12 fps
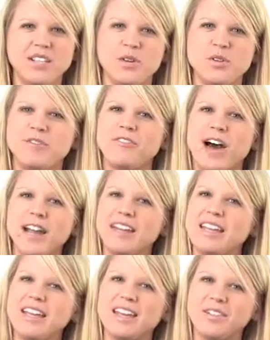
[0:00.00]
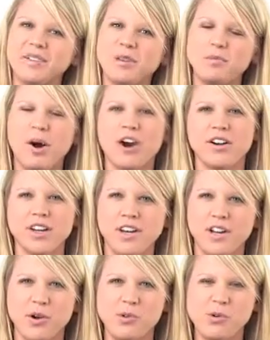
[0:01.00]
So to find the Igloo Party
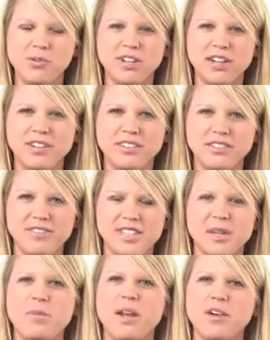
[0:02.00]
to Go cooler, visit